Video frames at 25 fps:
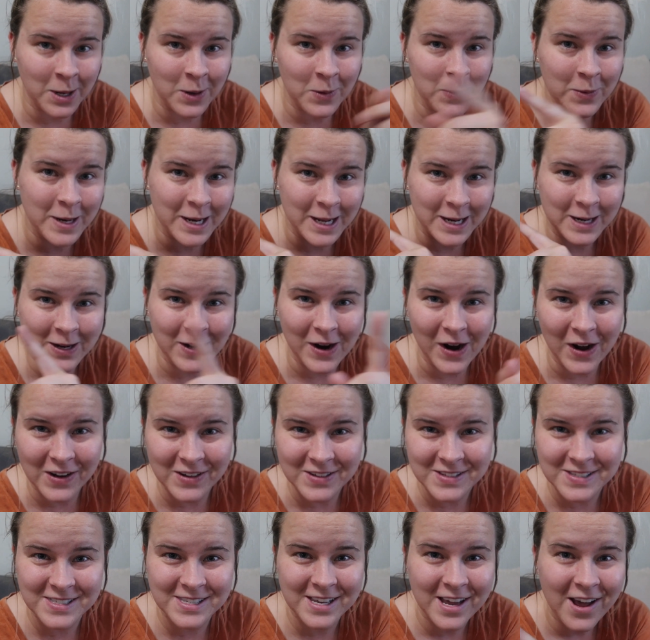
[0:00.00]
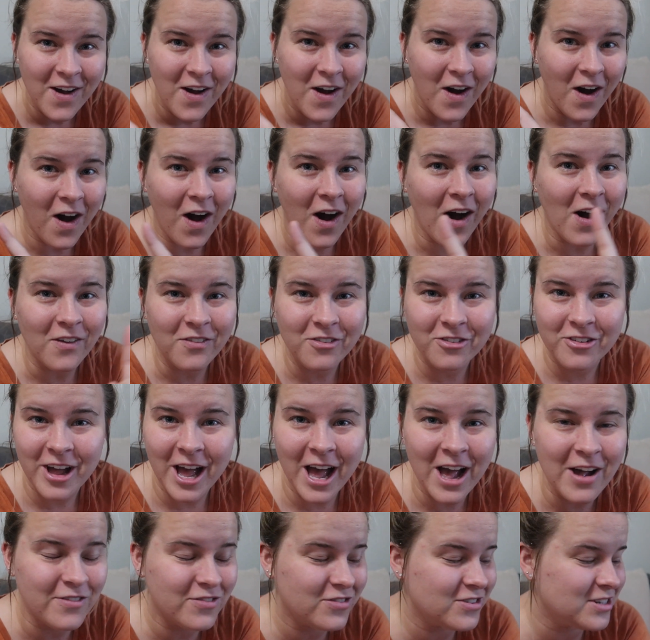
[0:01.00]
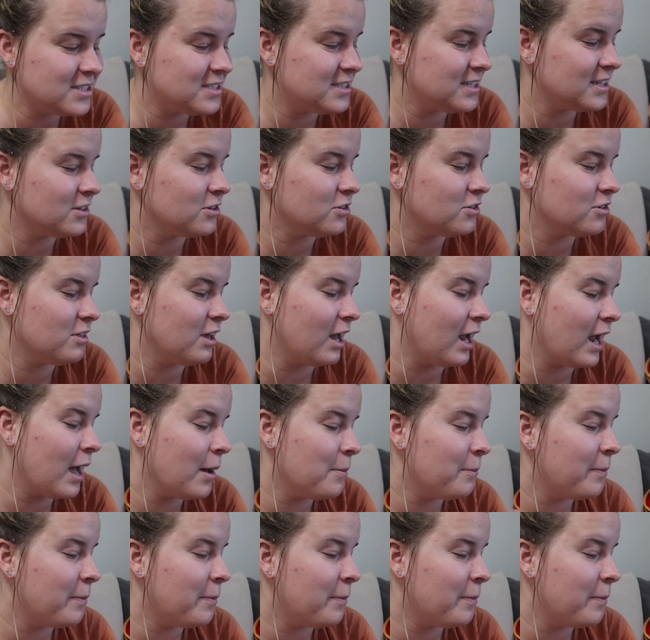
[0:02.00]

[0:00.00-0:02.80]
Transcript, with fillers: to go in and cross off every single thing.